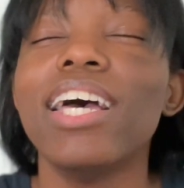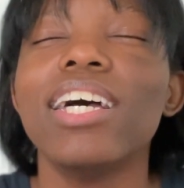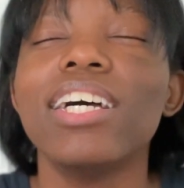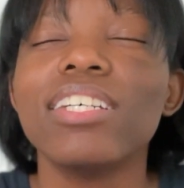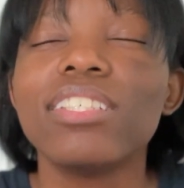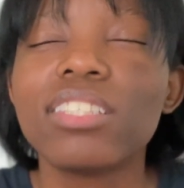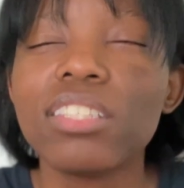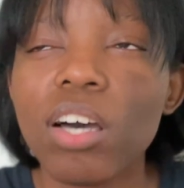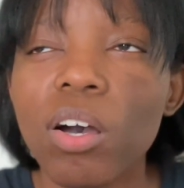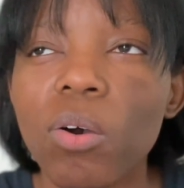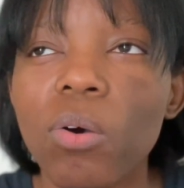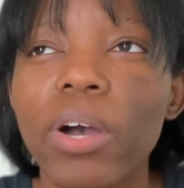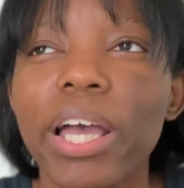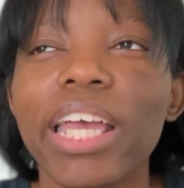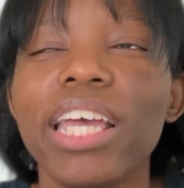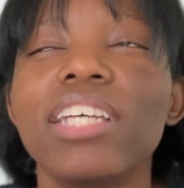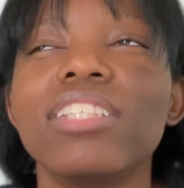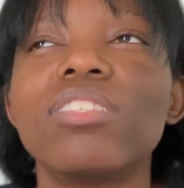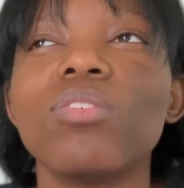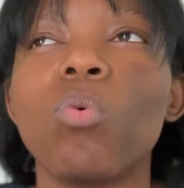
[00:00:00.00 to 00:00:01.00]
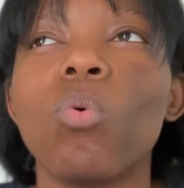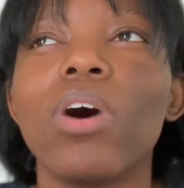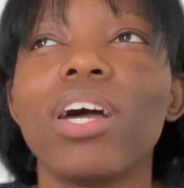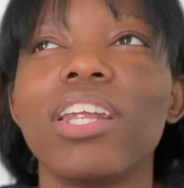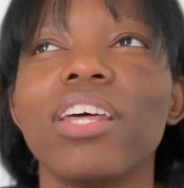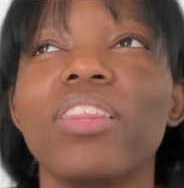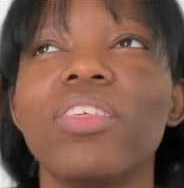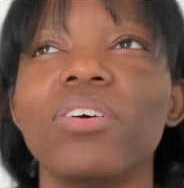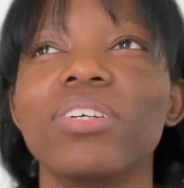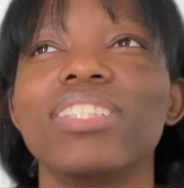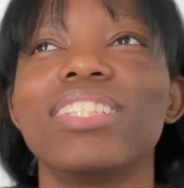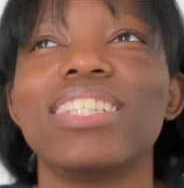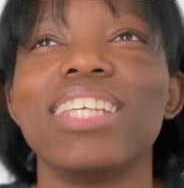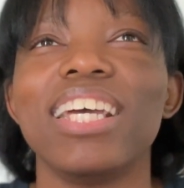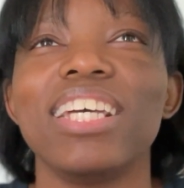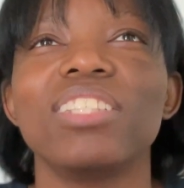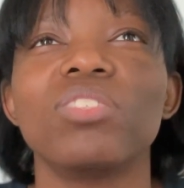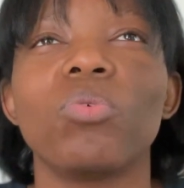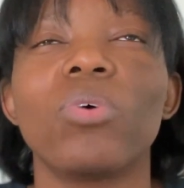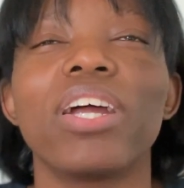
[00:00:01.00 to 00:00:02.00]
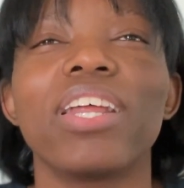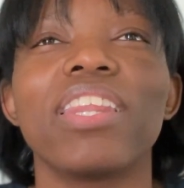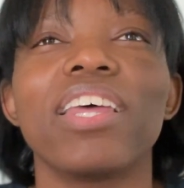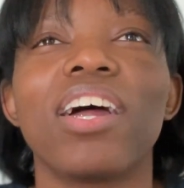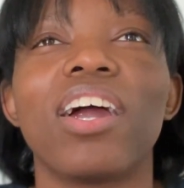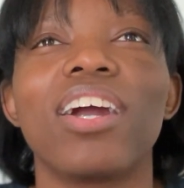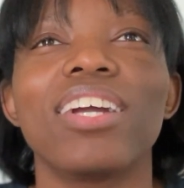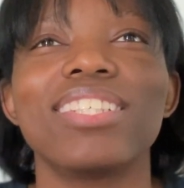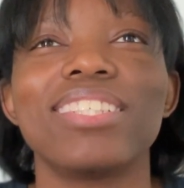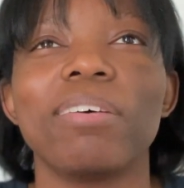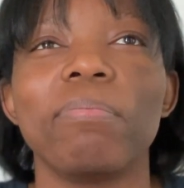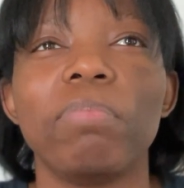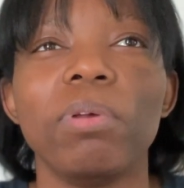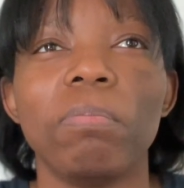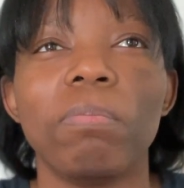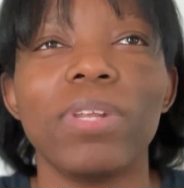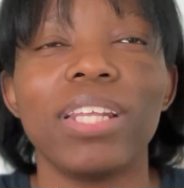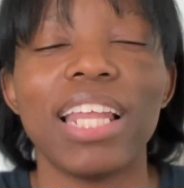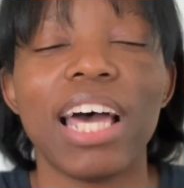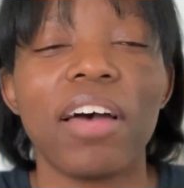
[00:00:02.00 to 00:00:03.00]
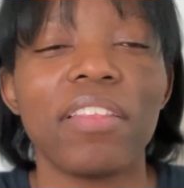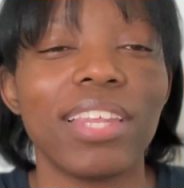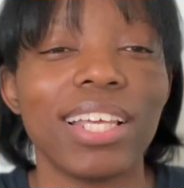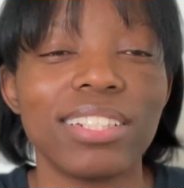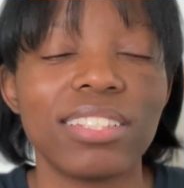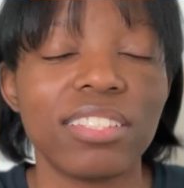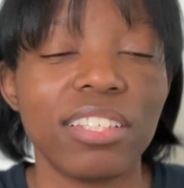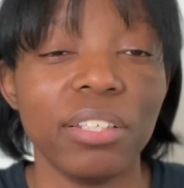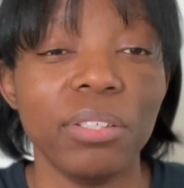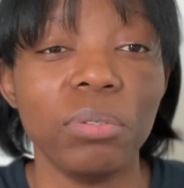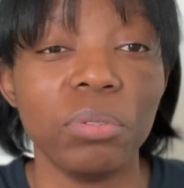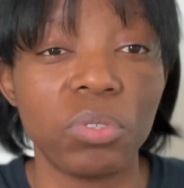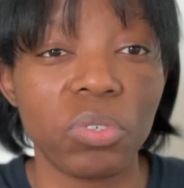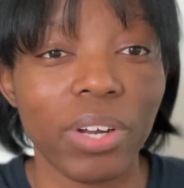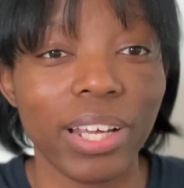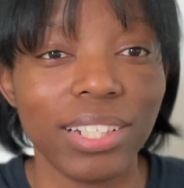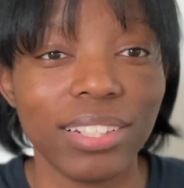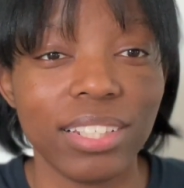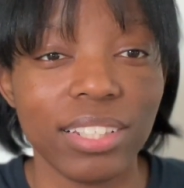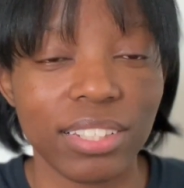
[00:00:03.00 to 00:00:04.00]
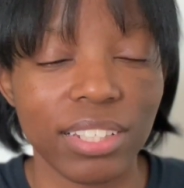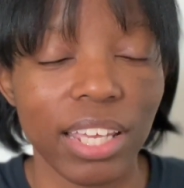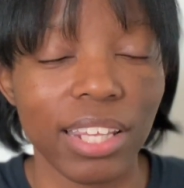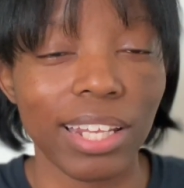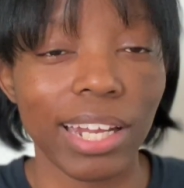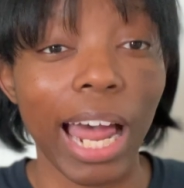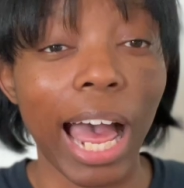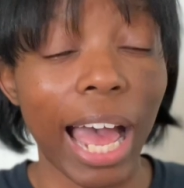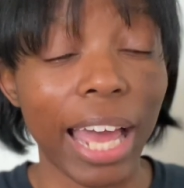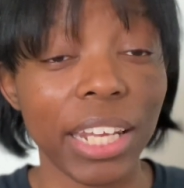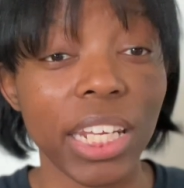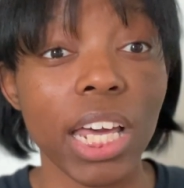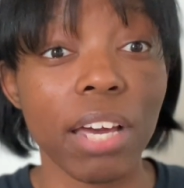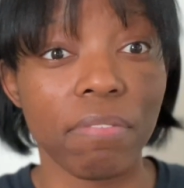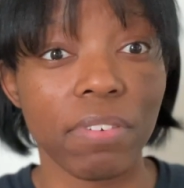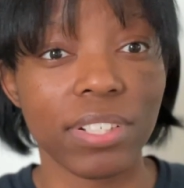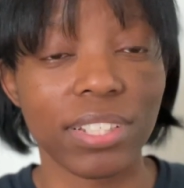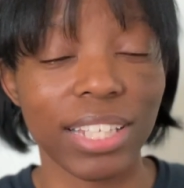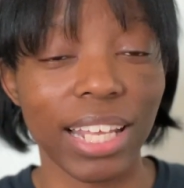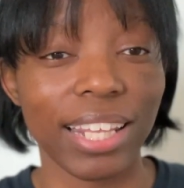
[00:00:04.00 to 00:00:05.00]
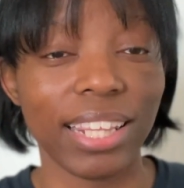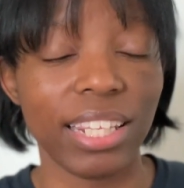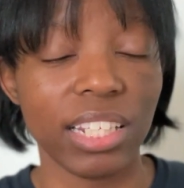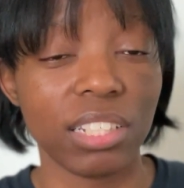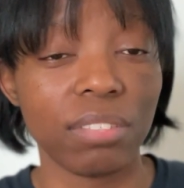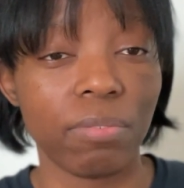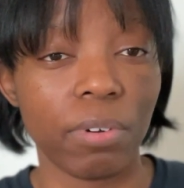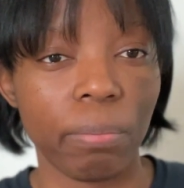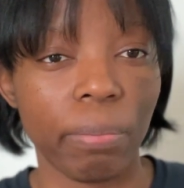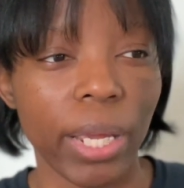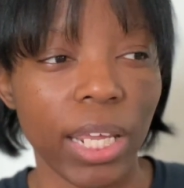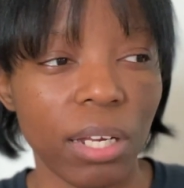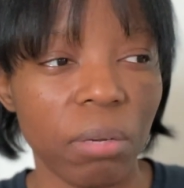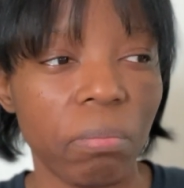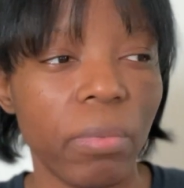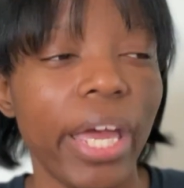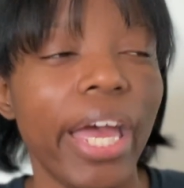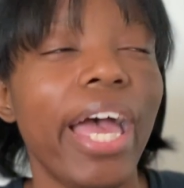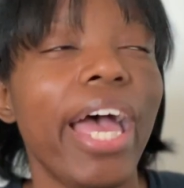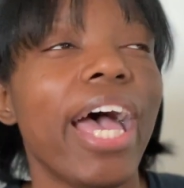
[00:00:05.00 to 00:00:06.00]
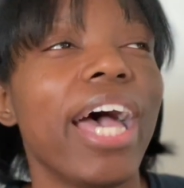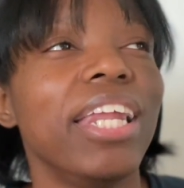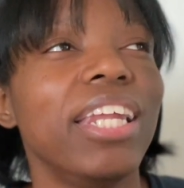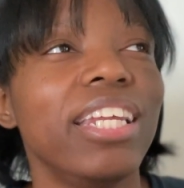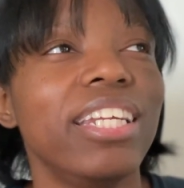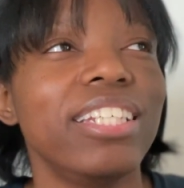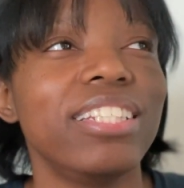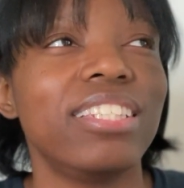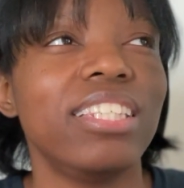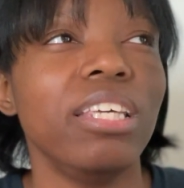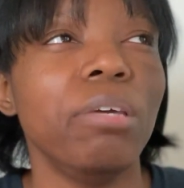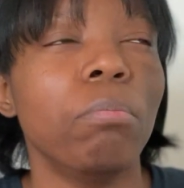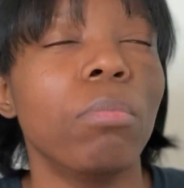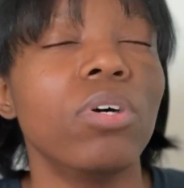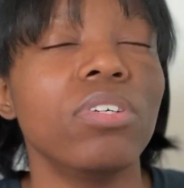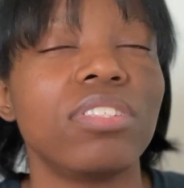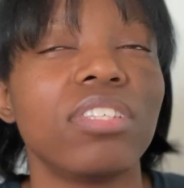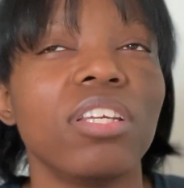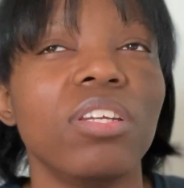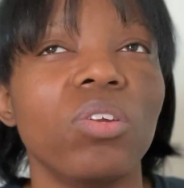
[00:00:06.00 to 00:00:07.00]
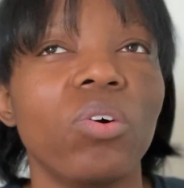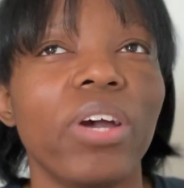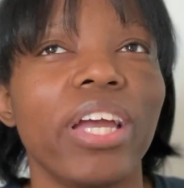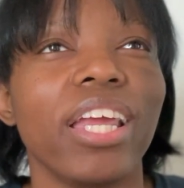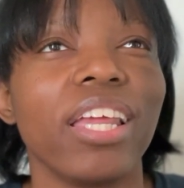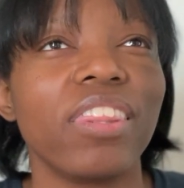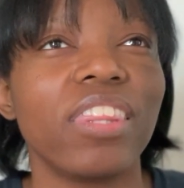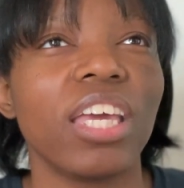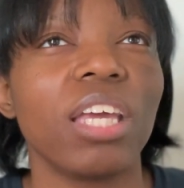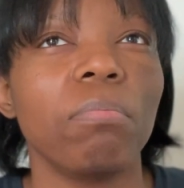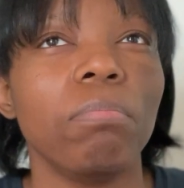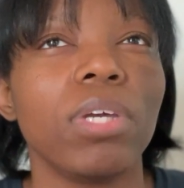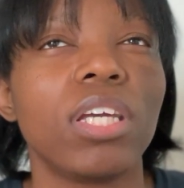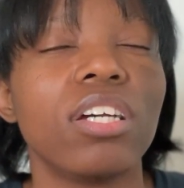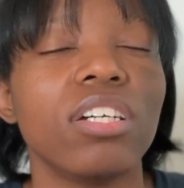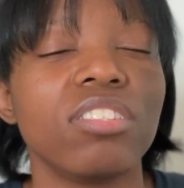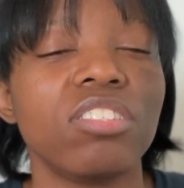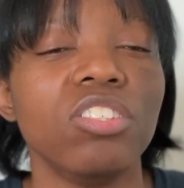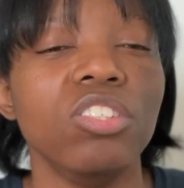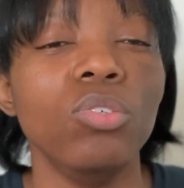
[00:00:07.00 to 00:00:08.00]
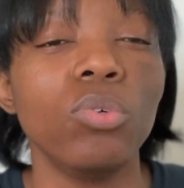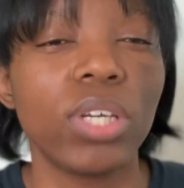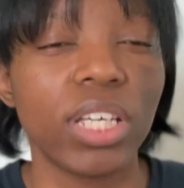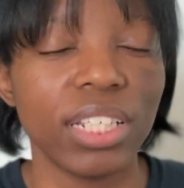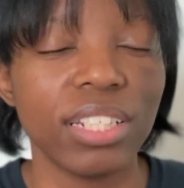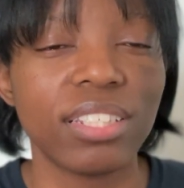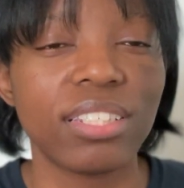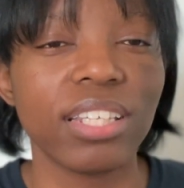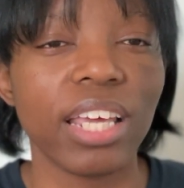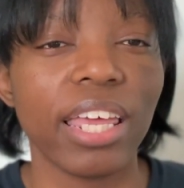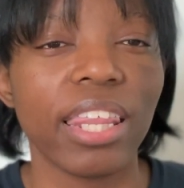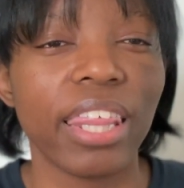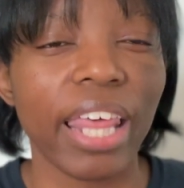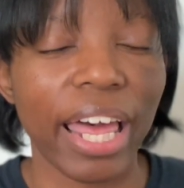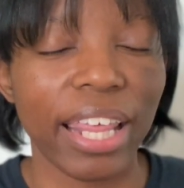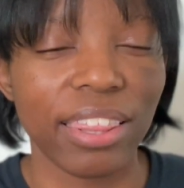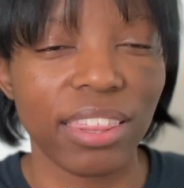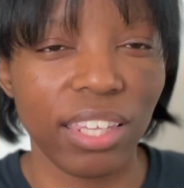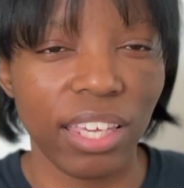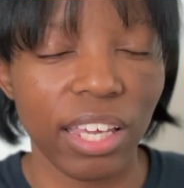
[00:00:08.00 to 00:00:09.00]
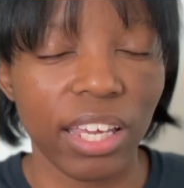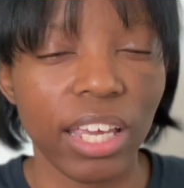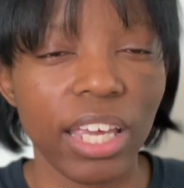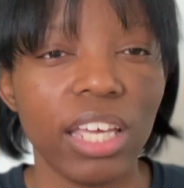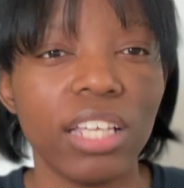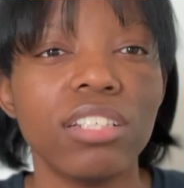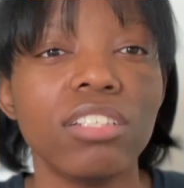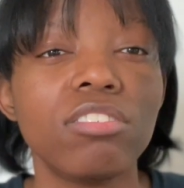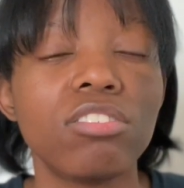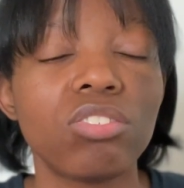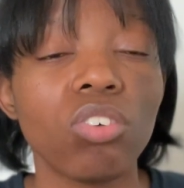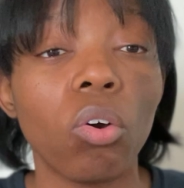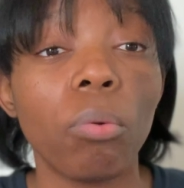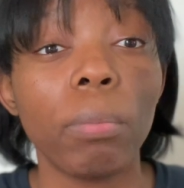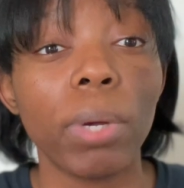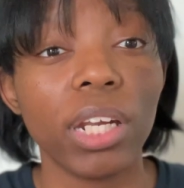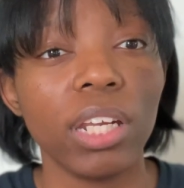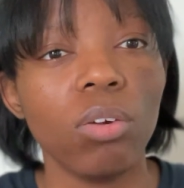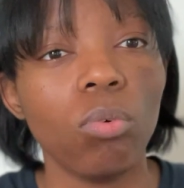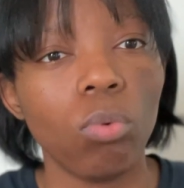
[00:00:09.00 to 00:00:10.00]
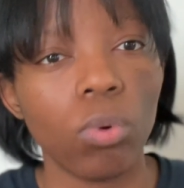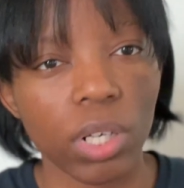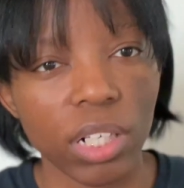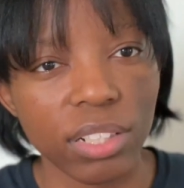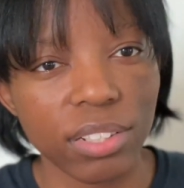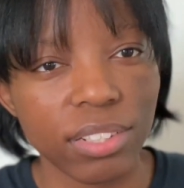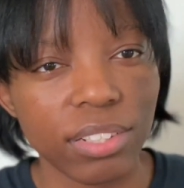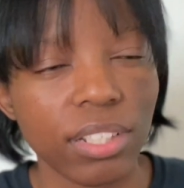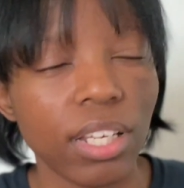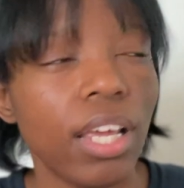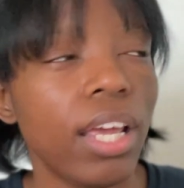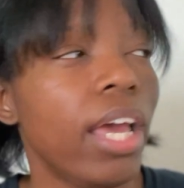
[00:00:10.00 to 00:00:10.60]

So it's one of those things where there are some people now, that's the new trend, to say that I never said this verbatim. And it is the most annoying thing, because you can say that thing in so many words.